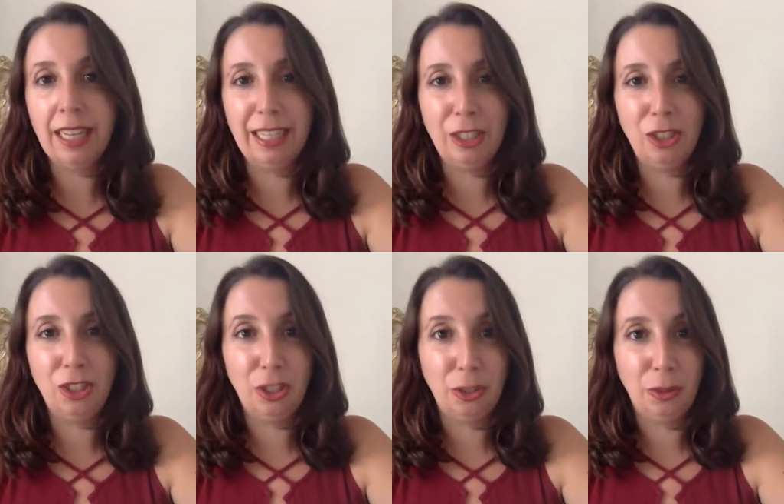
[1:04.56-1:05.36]

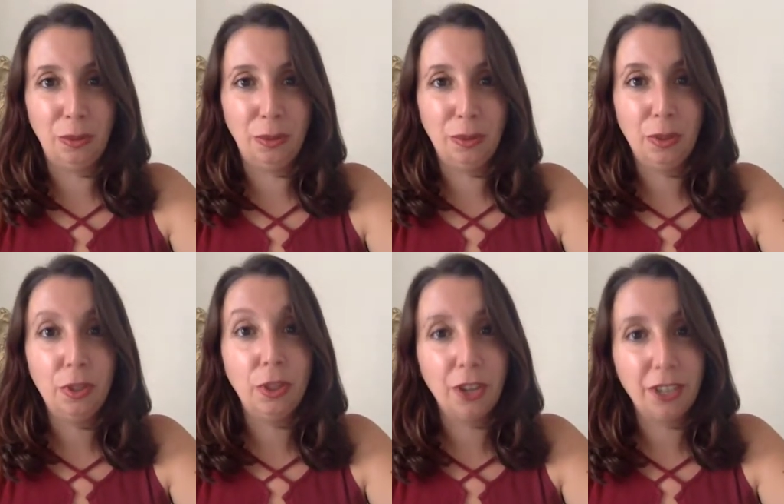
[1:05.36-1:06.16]
into
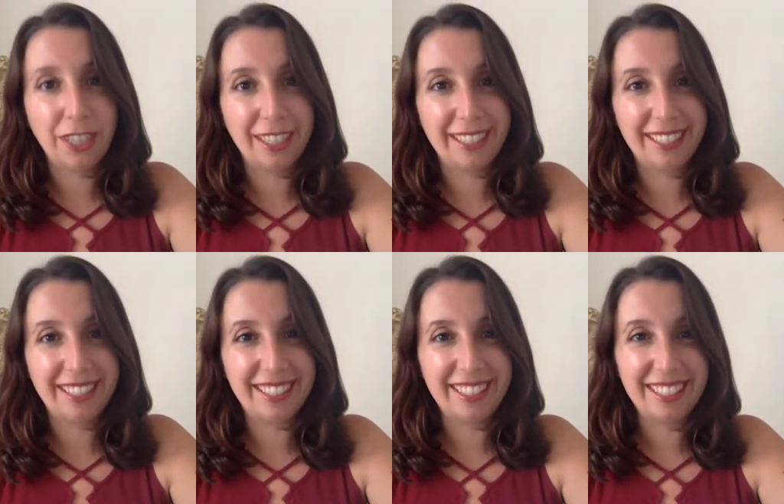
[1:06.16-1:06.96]

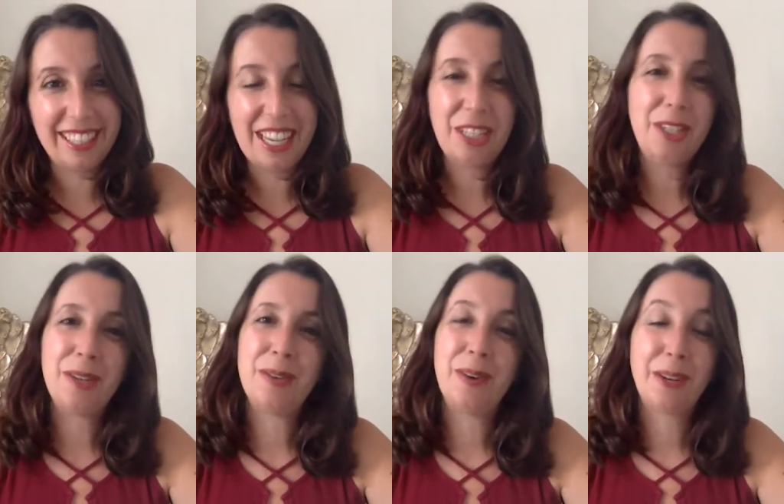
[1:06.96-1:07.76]
darkness.
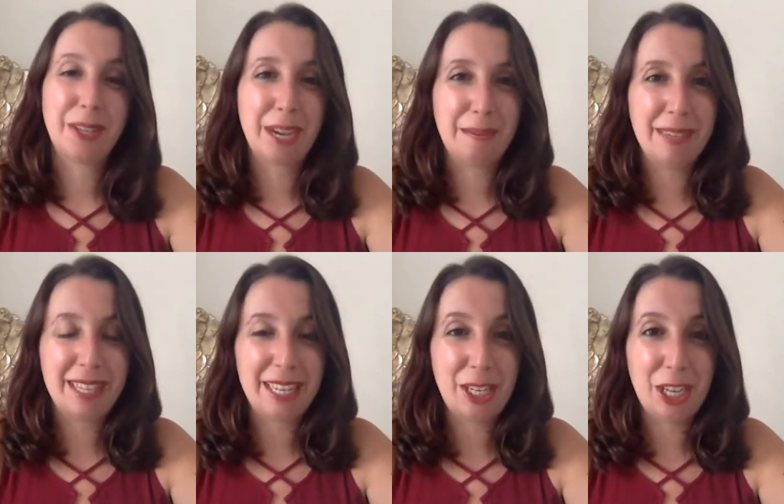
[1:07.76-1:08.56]
So our time is
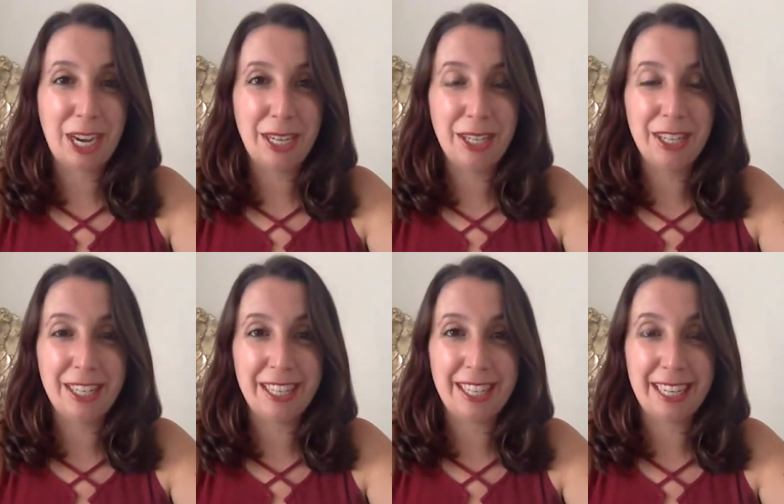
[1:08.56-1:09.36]
going to change
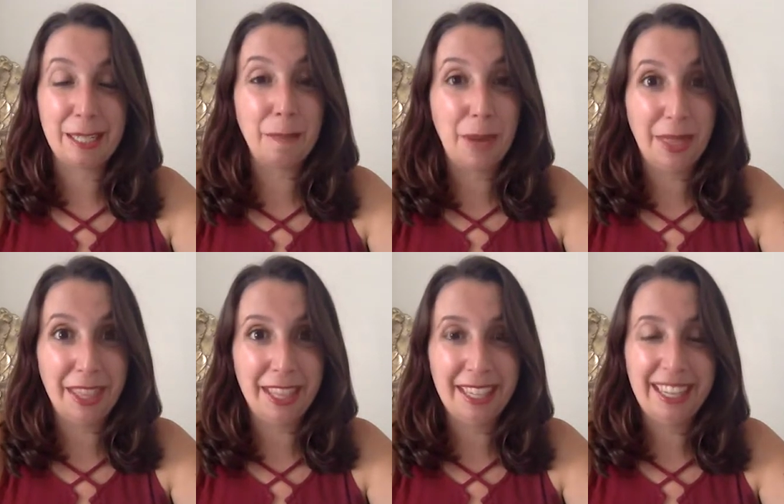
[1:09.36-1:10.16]
in the next month
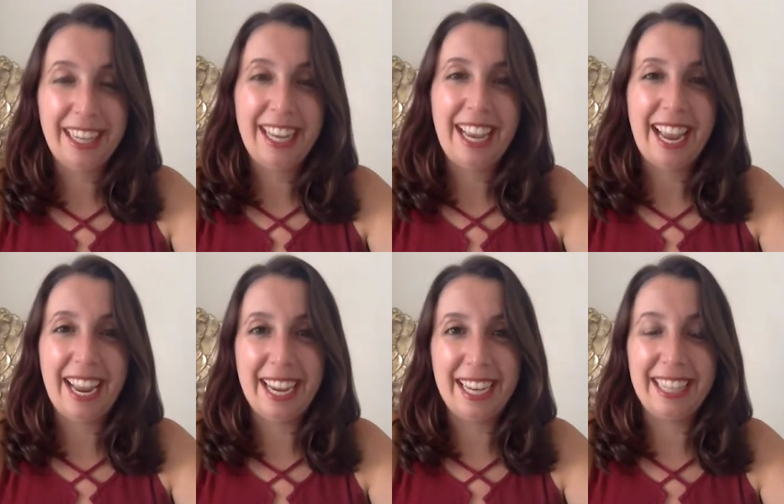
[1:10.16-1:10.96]

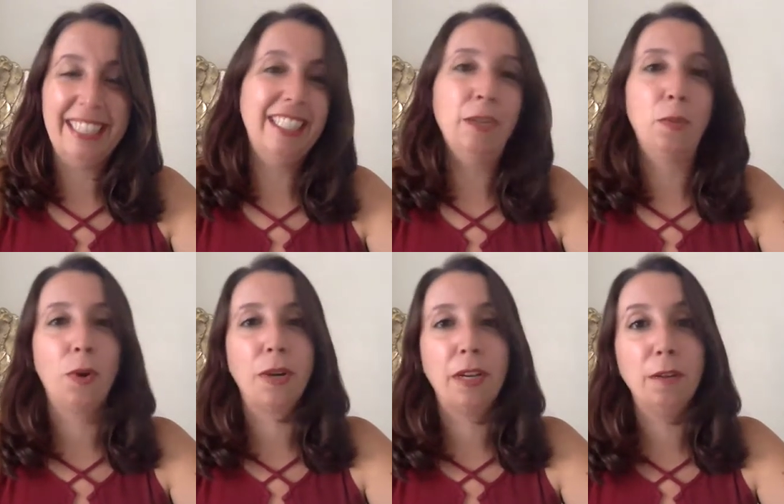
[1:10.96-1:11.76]
and
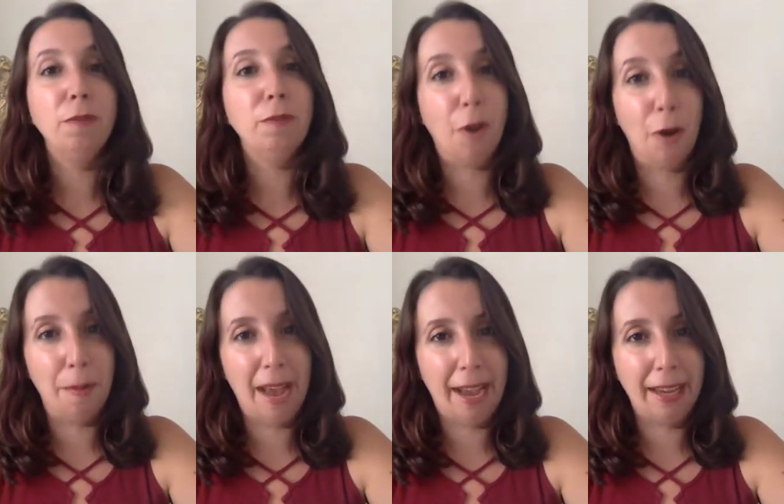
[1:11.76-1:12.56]
we're going to fall
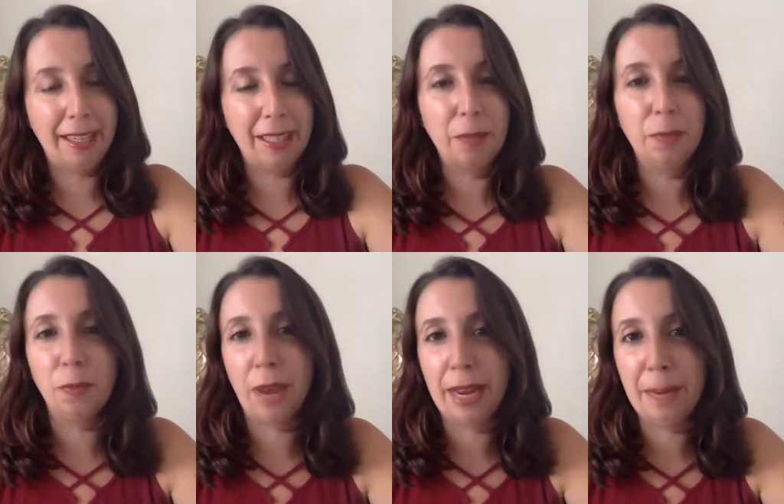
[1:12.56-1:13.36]
back,
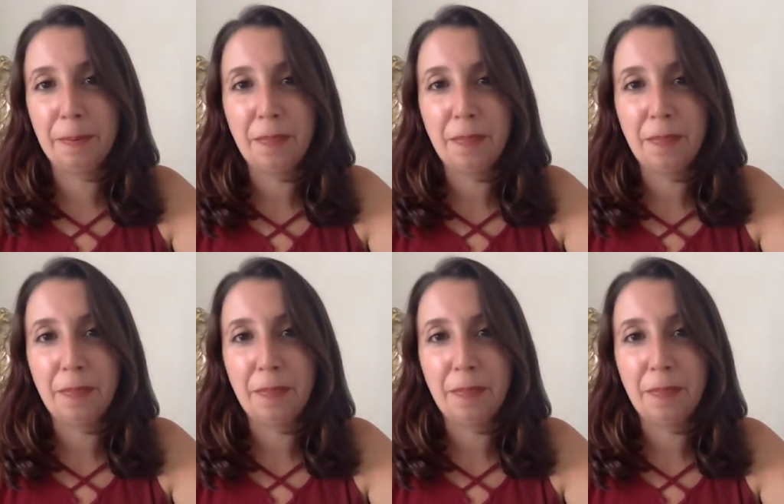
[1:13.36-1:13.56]
right?